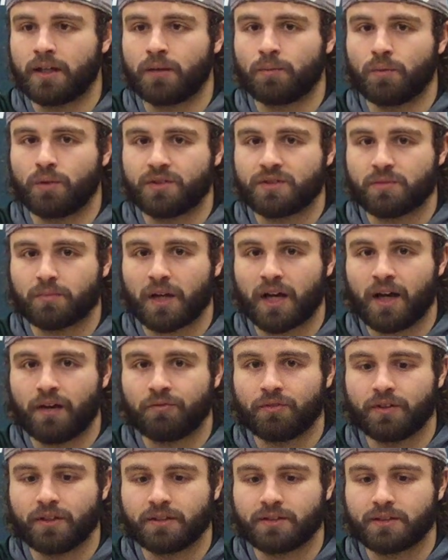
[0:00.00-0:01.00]
with some
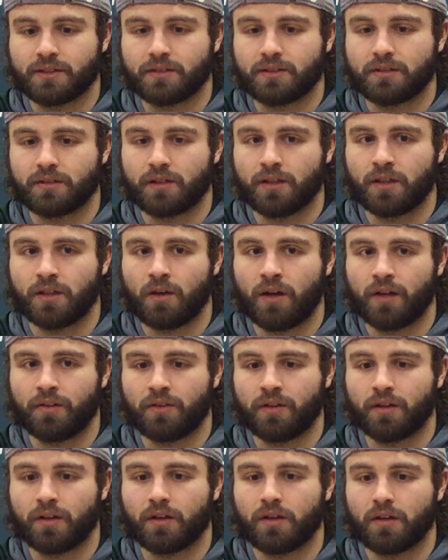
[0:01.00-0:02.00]
confidence, you know, I
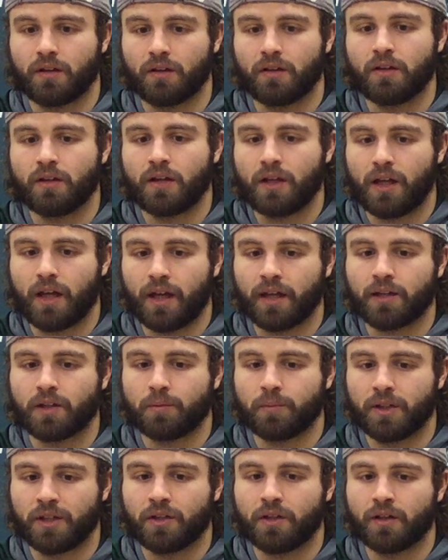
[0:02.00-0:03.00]
think it'll
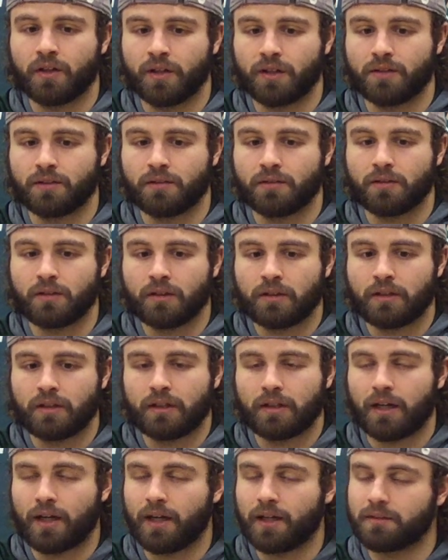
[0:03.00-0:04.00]
be good, and
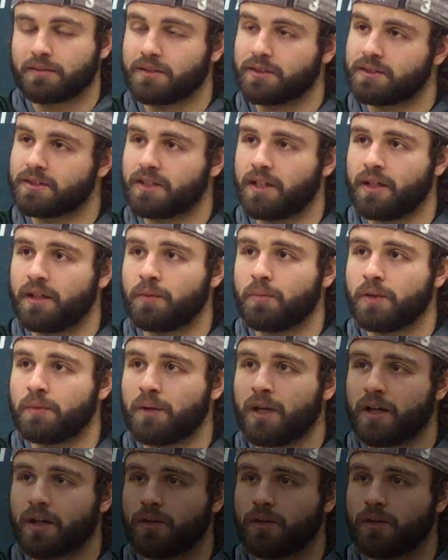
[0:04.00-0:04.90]
excited to be back